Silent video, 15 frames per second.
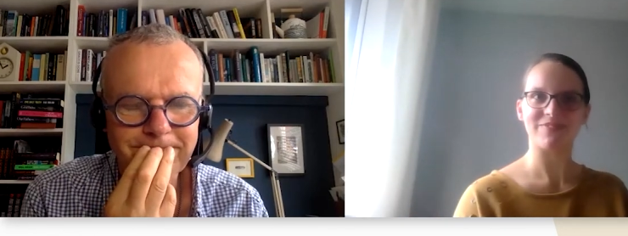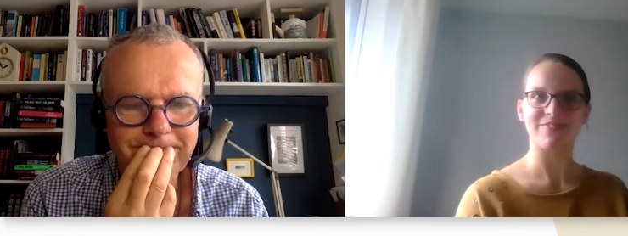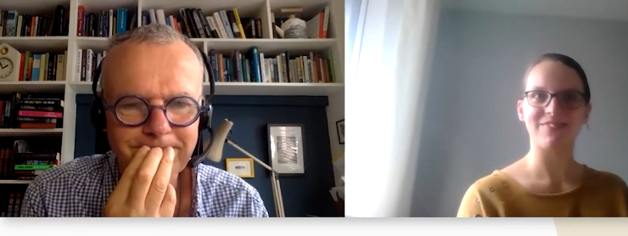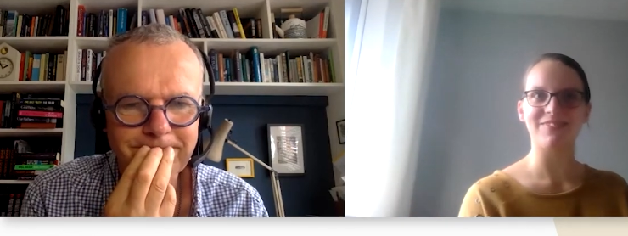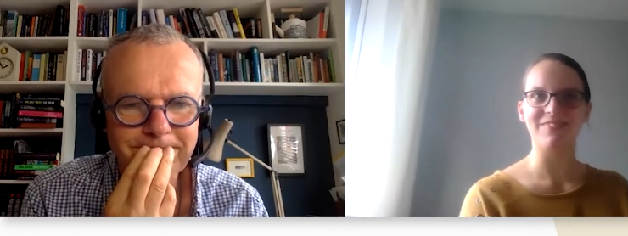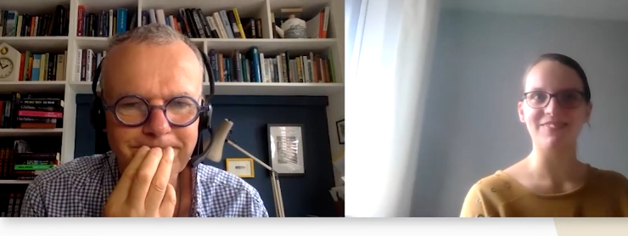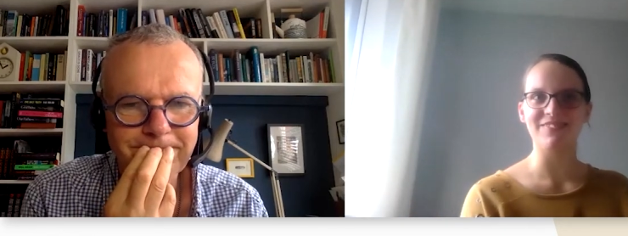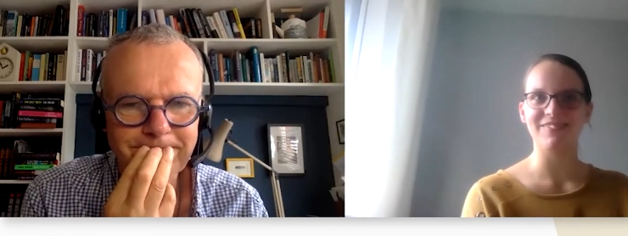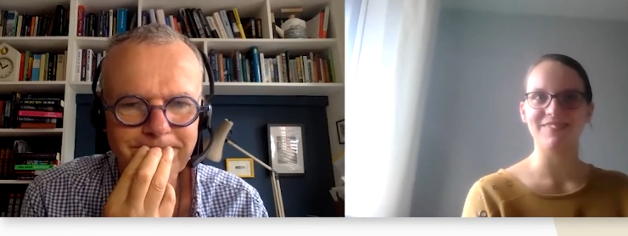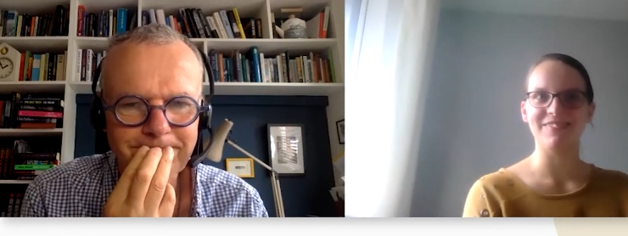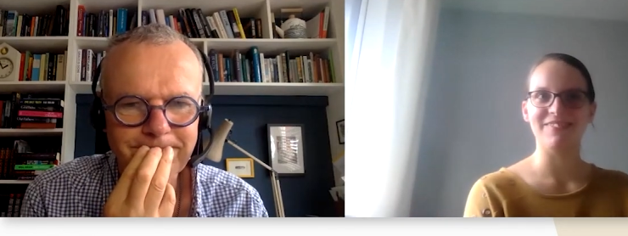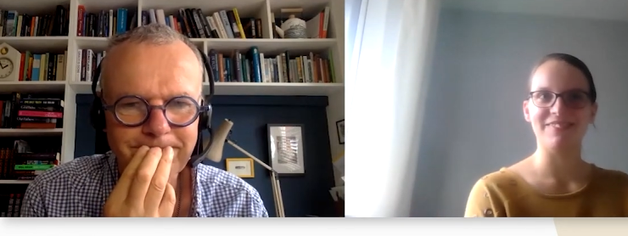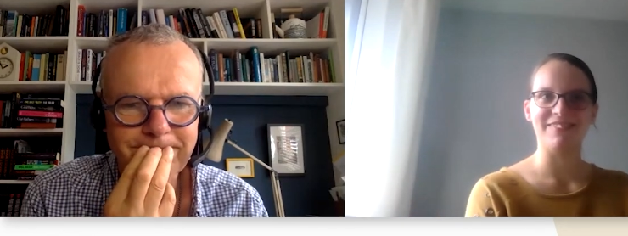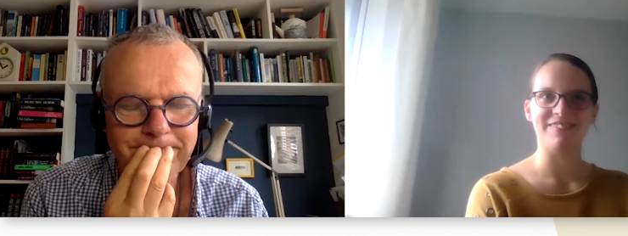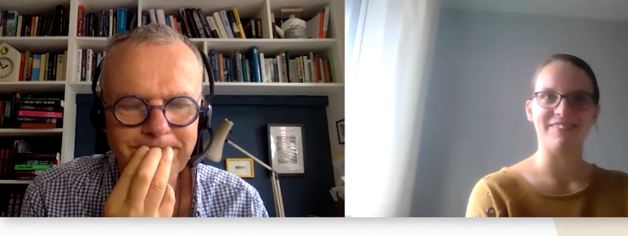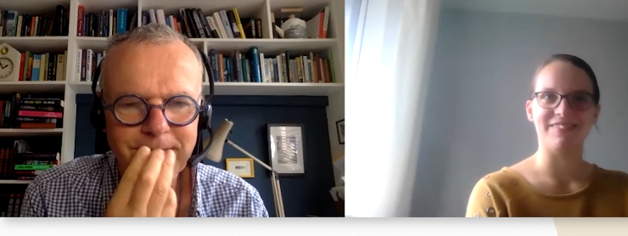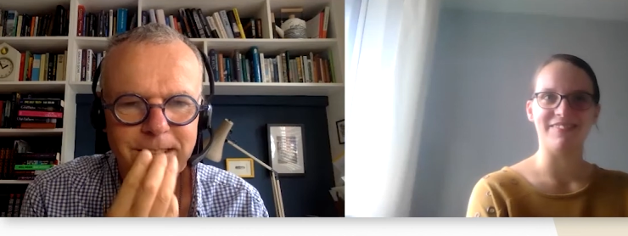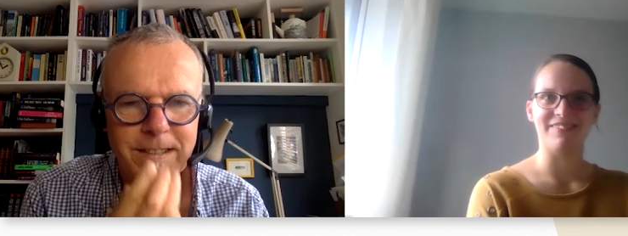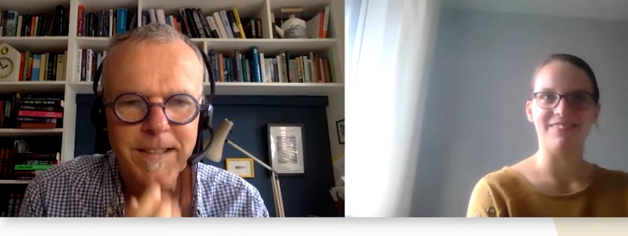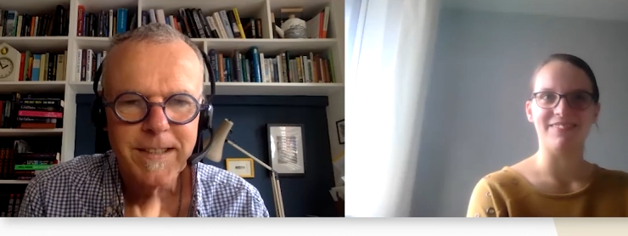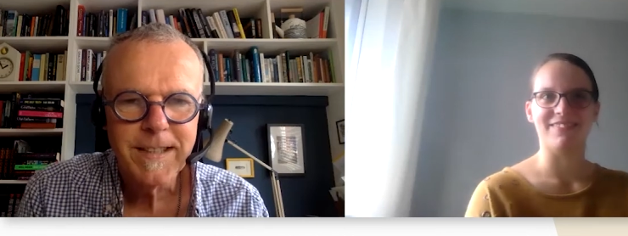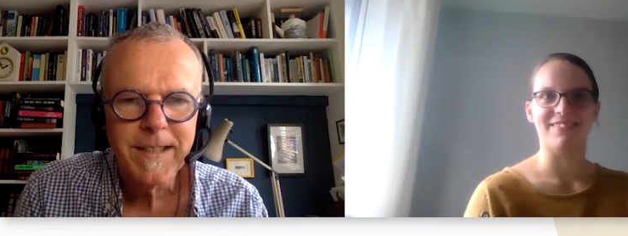
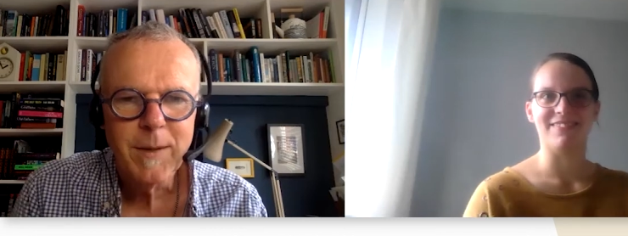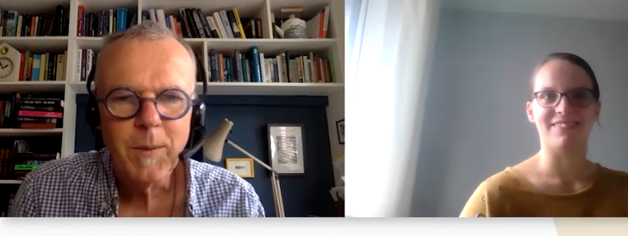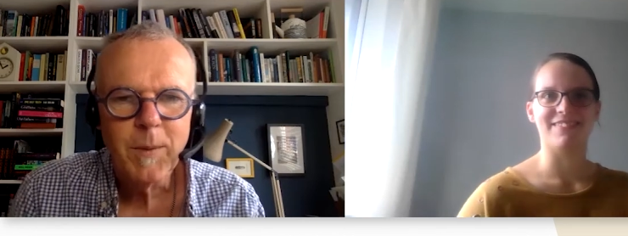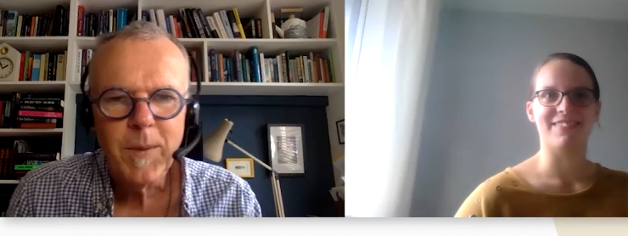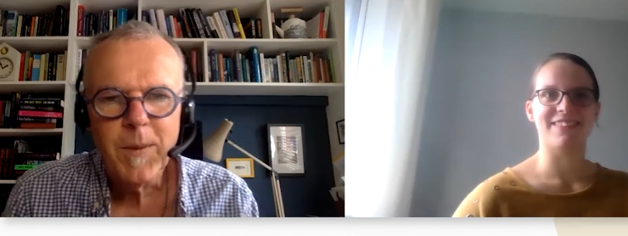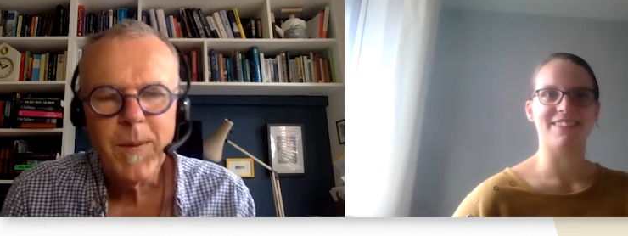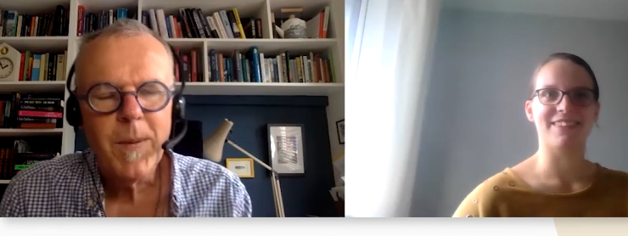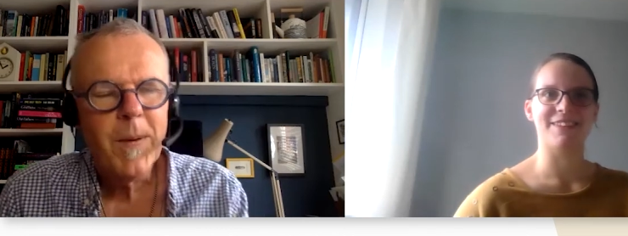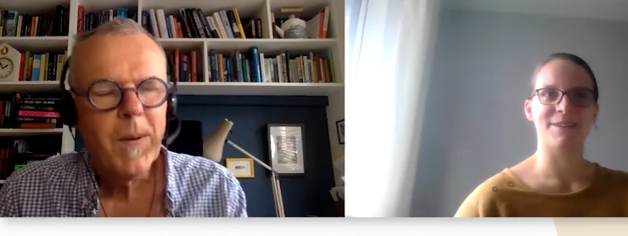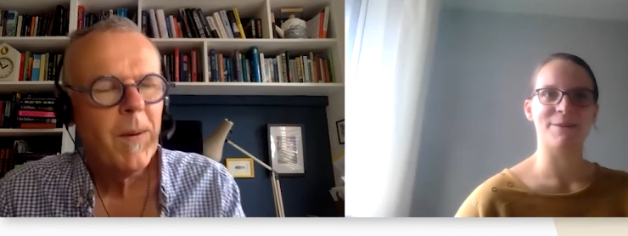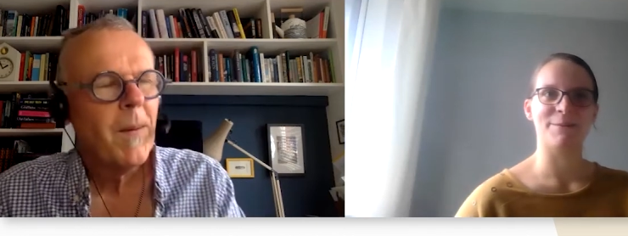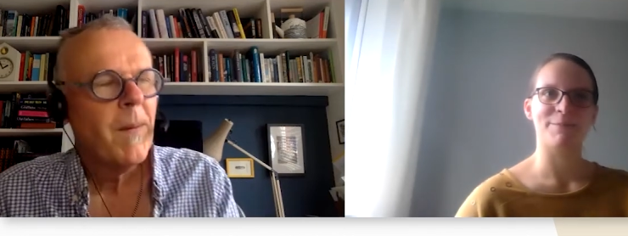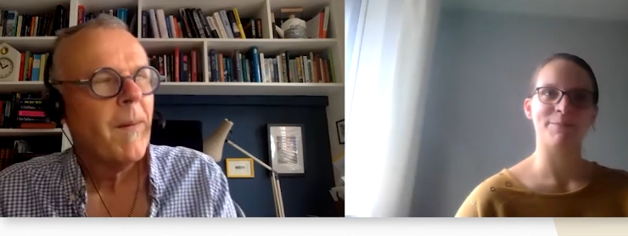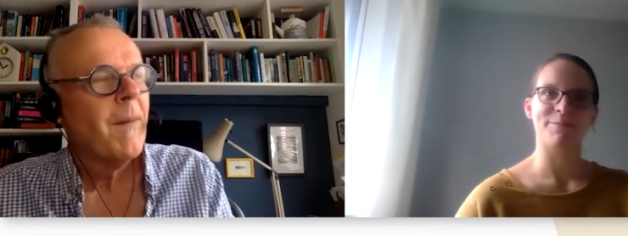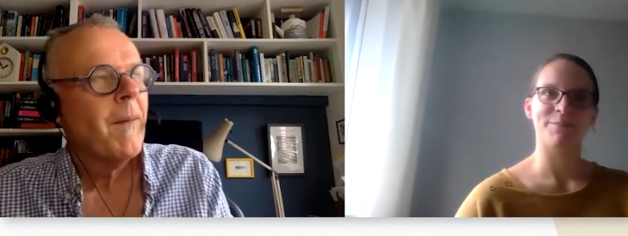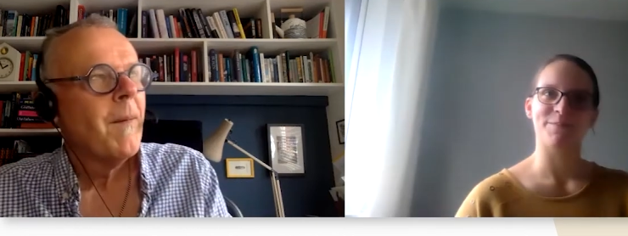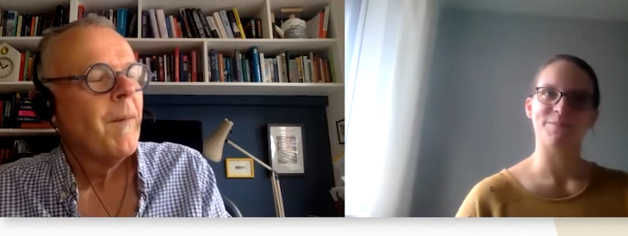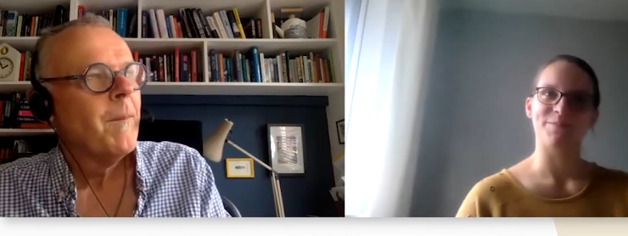(silence)